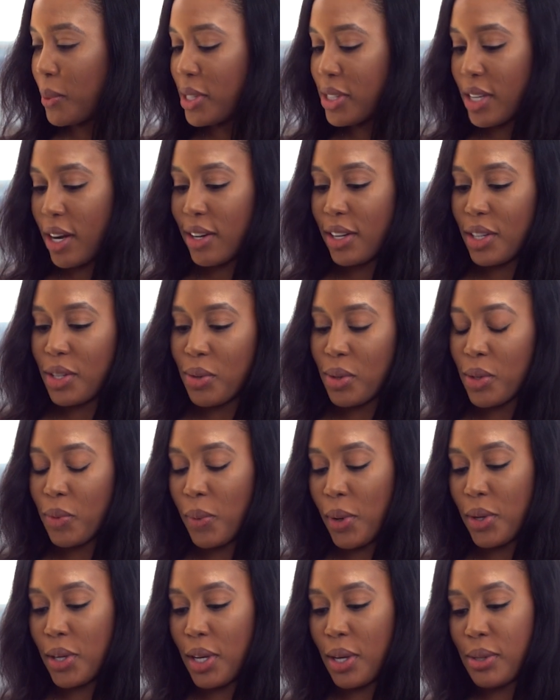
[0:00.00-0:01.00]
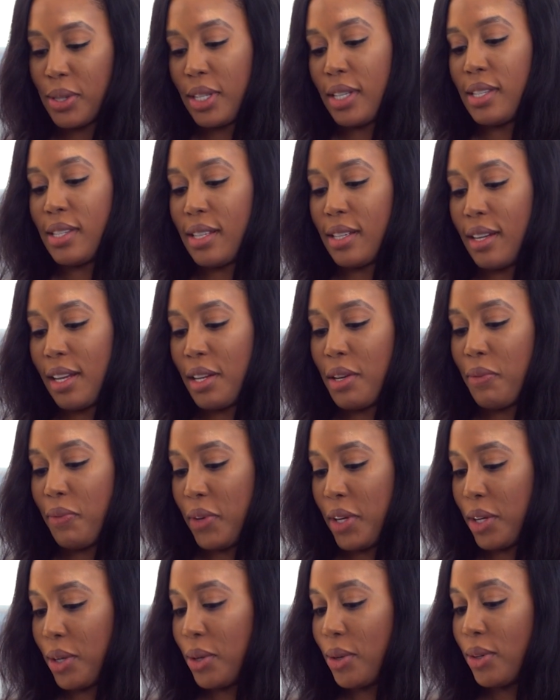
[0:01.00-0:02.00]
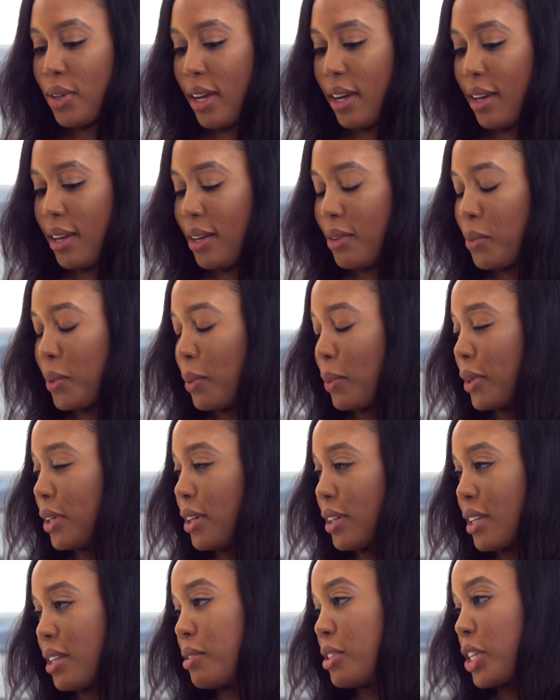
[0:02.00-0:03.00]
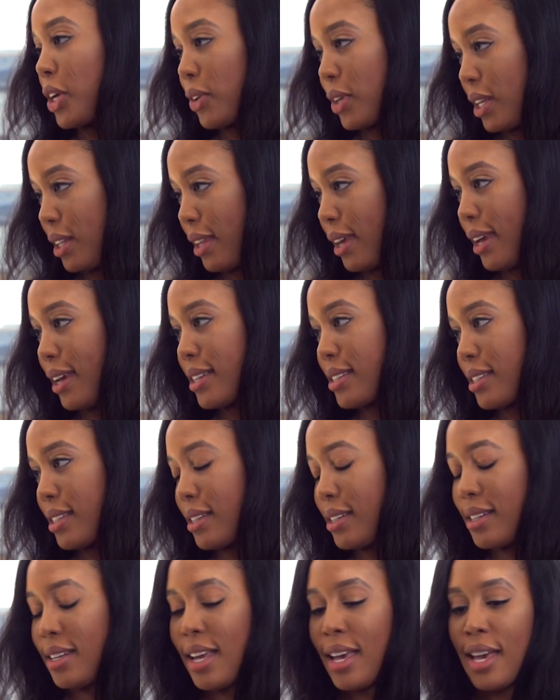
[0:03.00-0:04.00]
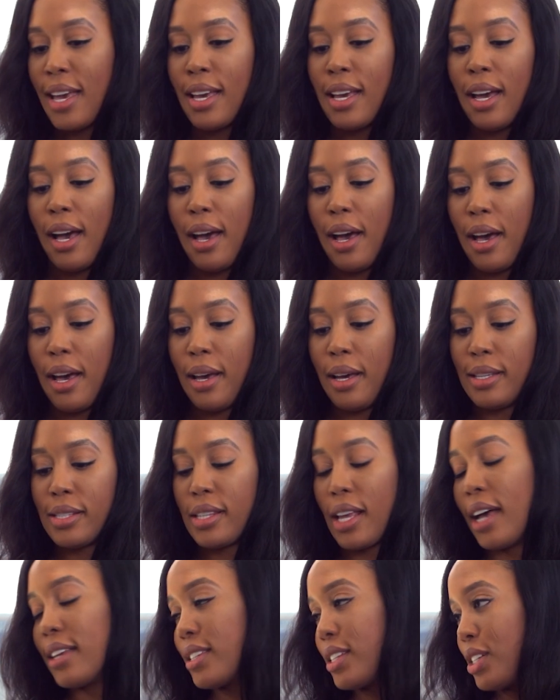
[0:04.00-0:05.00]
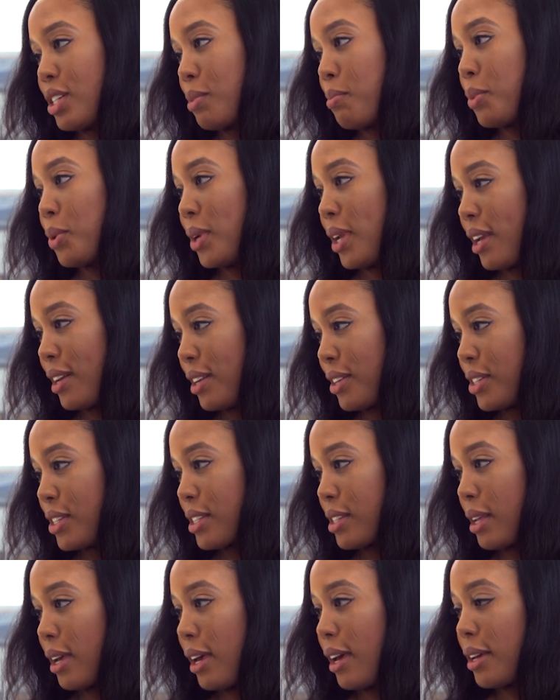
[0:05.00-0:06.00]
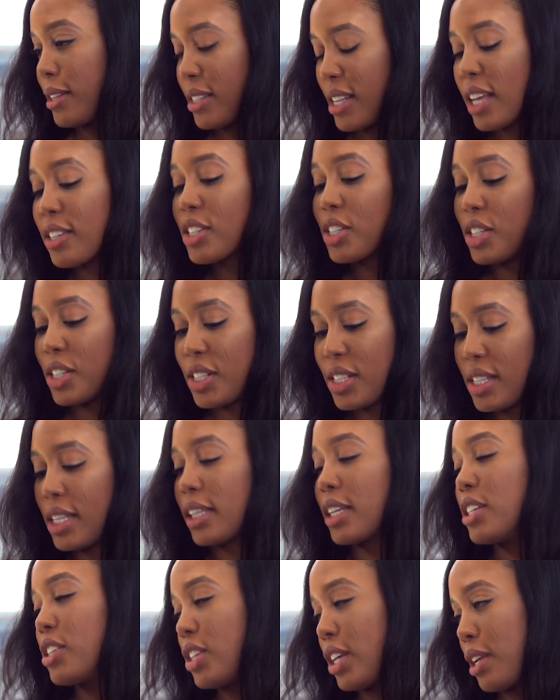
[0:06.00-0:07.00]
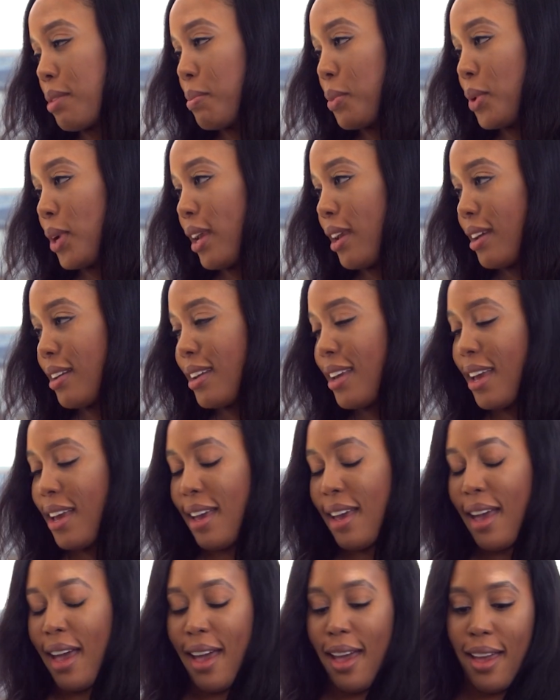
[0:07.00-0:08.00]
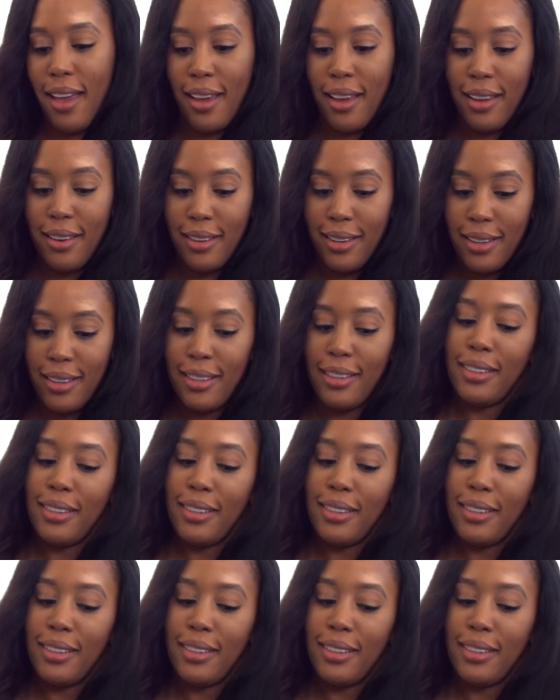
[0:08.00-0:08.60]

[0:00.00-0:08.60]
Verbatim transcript: We started during the rodeo season in the field, and we were cooking turkey legs and uh, sausage and boudin on a uh, sausage on a stick and chicken boudin. Yeah, which would be like and barbecue